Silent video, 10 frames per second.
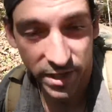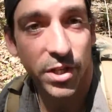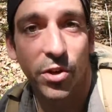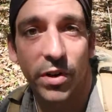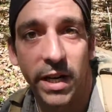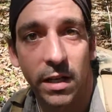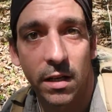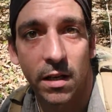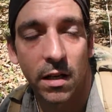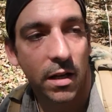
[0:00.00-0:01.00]
wintergreen.
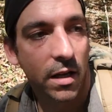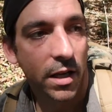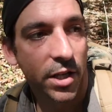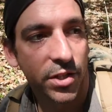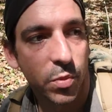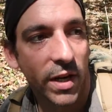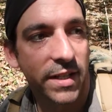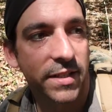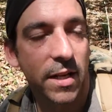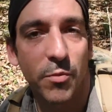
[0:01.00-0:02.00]
You just want
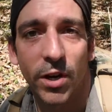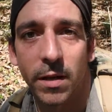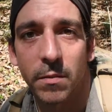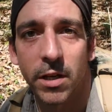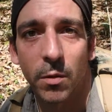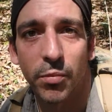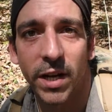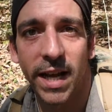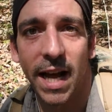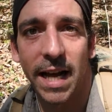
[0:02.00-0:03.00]
to simmer it,
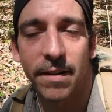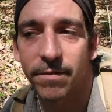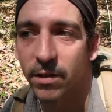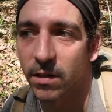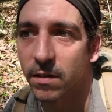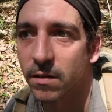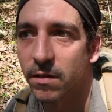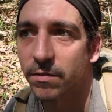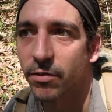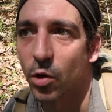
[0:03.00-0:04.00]
pretty high for
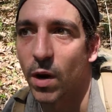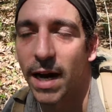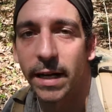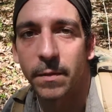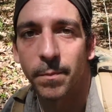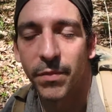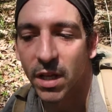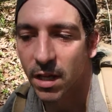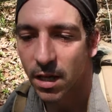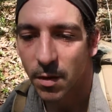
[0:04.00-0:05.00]
a while.
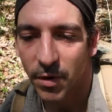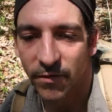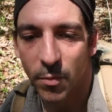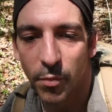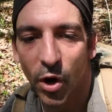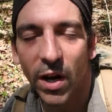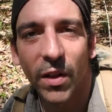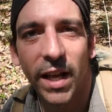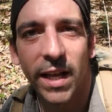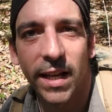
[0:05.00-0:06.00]
But if you
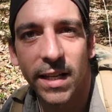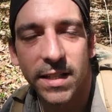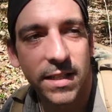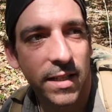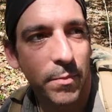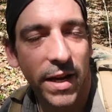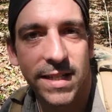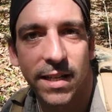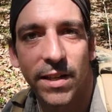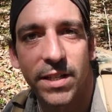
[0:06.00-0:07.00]
boil it, it
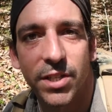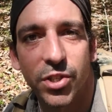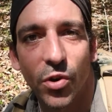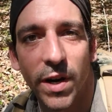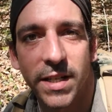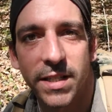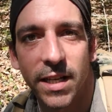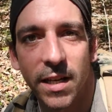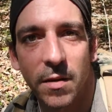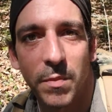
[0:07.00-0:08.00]
basically destroys
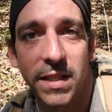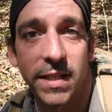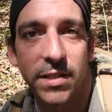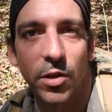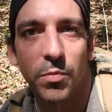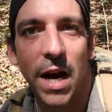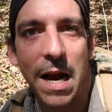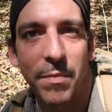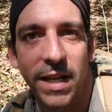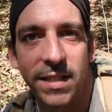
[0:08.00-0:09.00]
the medicinal
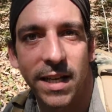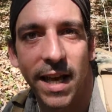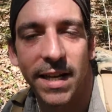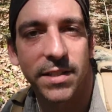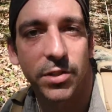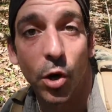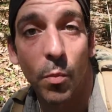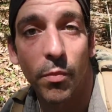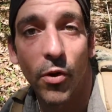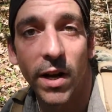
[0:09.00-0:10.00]
properties, okay? So
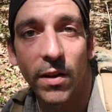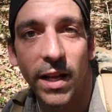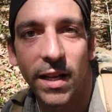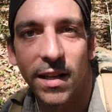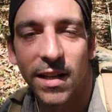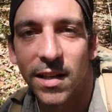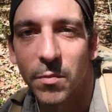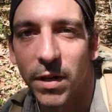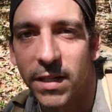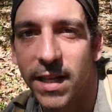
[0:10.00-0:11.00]
don't boil it.
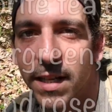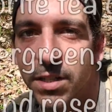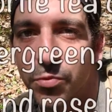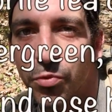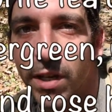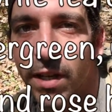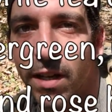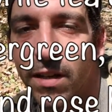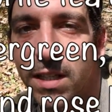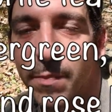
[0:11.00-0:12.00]
But it tastes
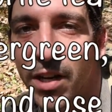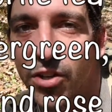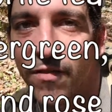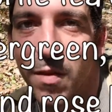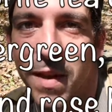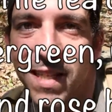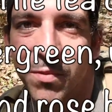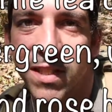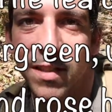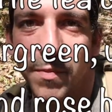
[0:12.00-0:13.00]
really good, especially if you mix
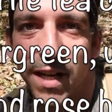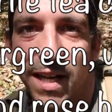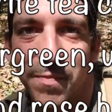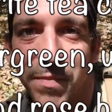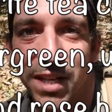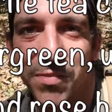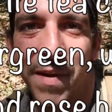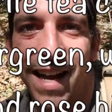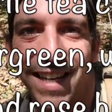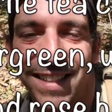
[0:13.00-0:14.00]
it with some pitch
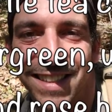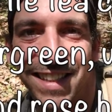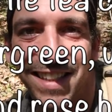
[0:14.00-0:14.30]
pine